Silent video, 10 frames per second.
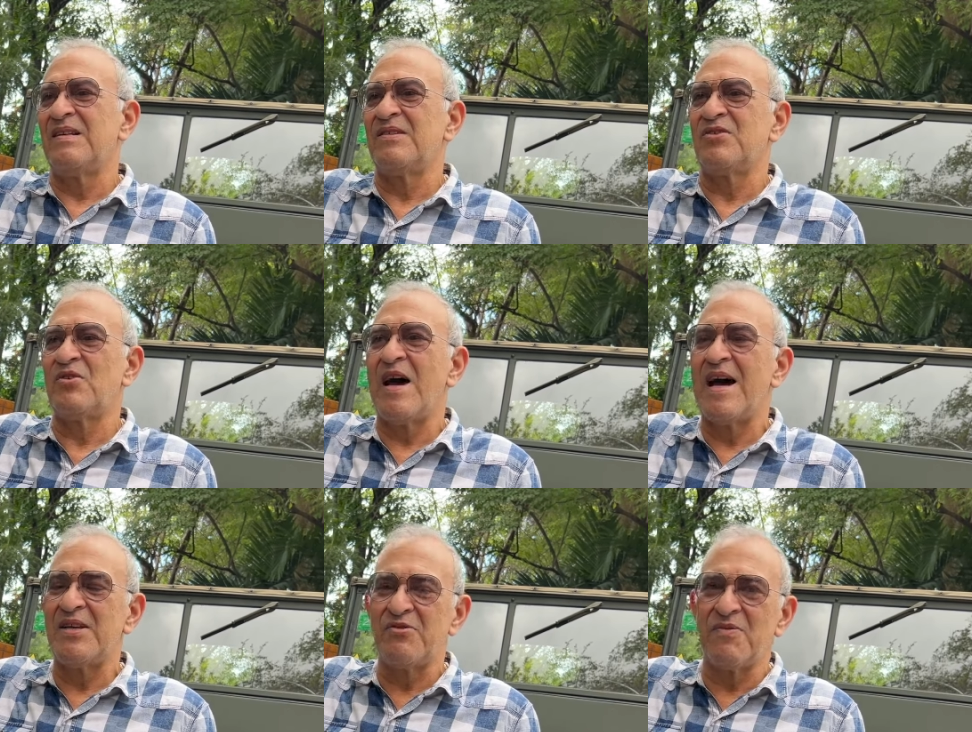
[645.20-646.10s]
So I
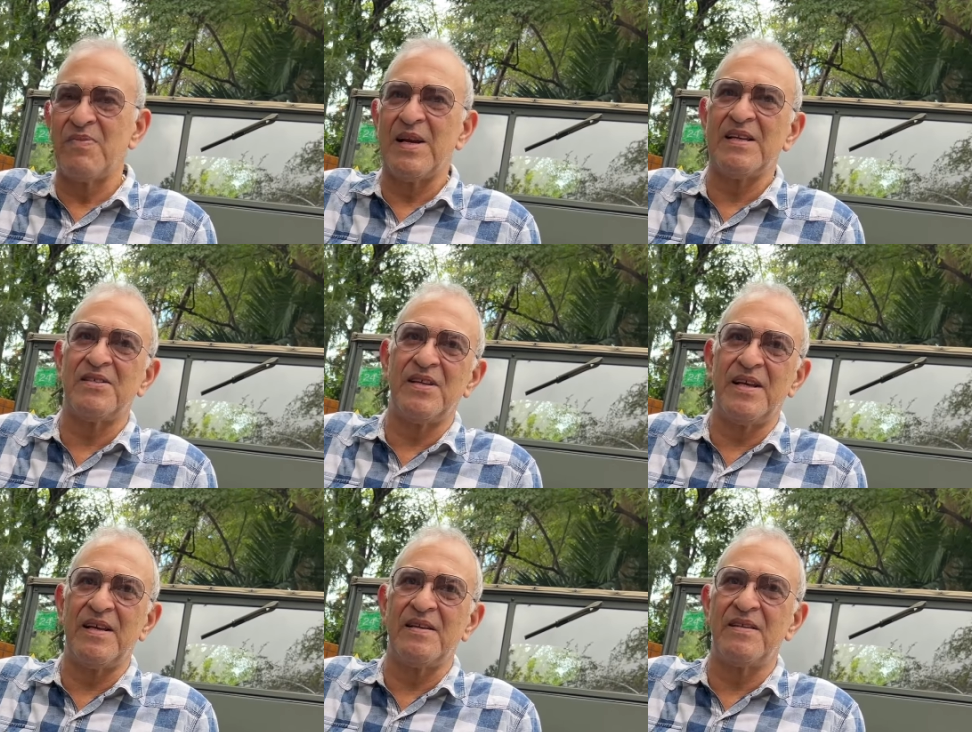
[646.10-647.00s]
had to replace the
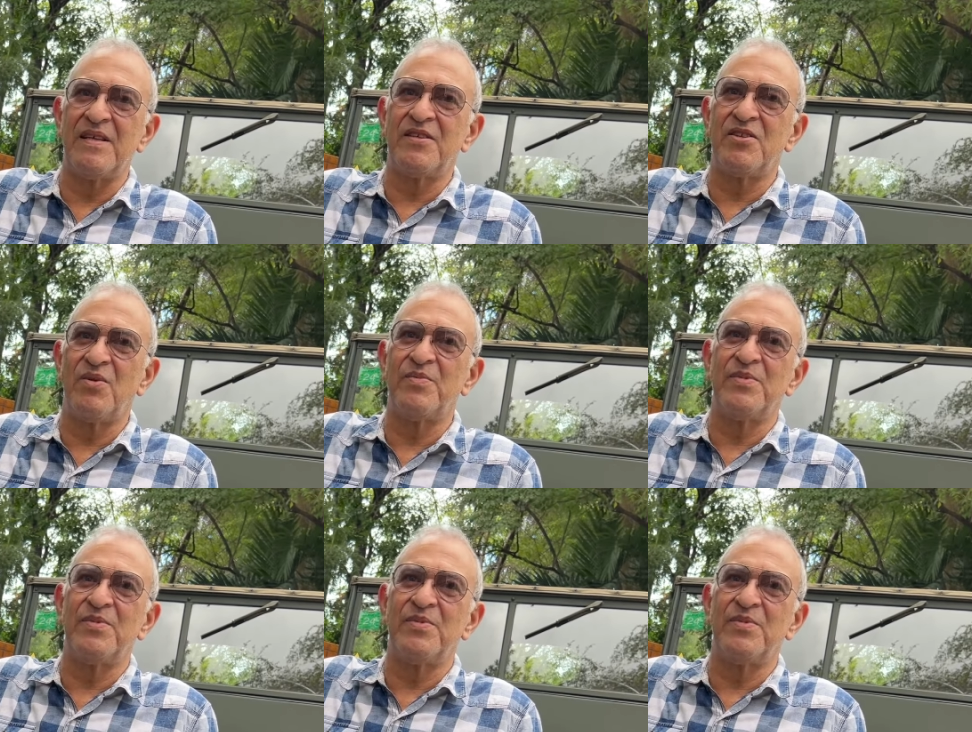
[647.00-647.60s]
tub.